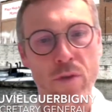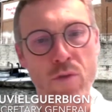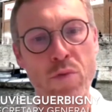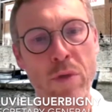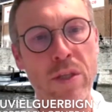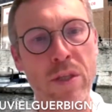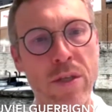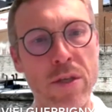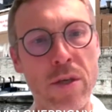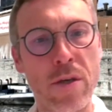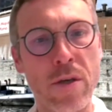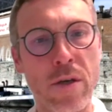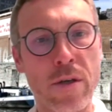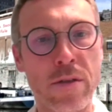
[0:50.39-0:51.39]

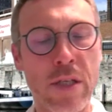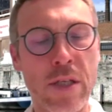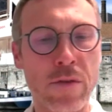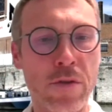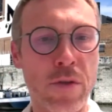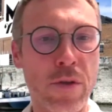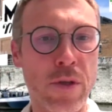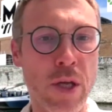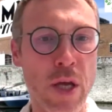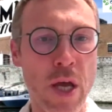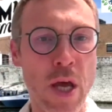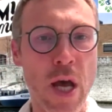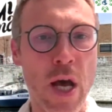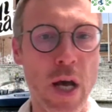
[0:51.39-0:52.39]
20,000
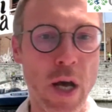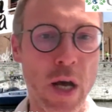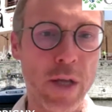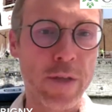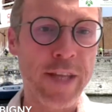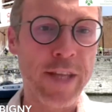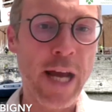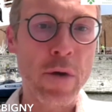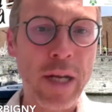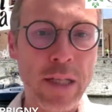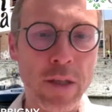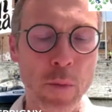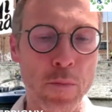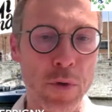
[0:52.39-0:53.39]

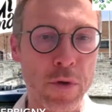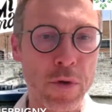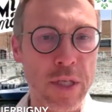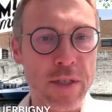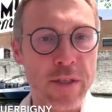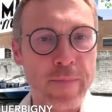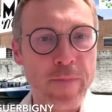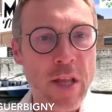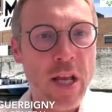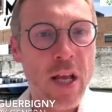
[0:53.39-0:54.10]
direct employees.